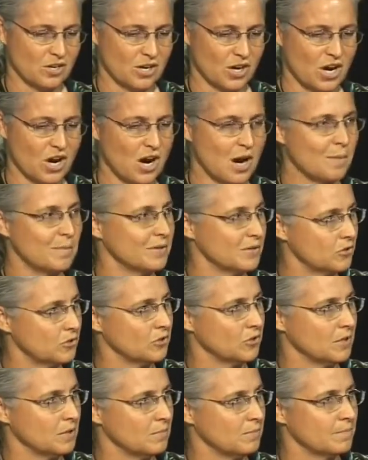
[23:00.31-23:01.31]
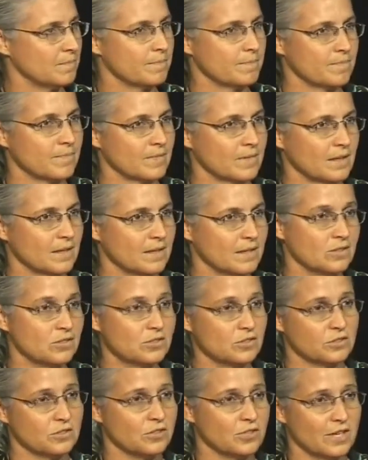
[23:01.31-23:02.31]
a common theme, and you
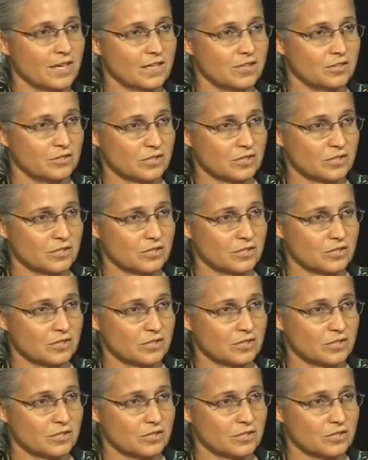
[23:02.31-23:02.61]
do. You had your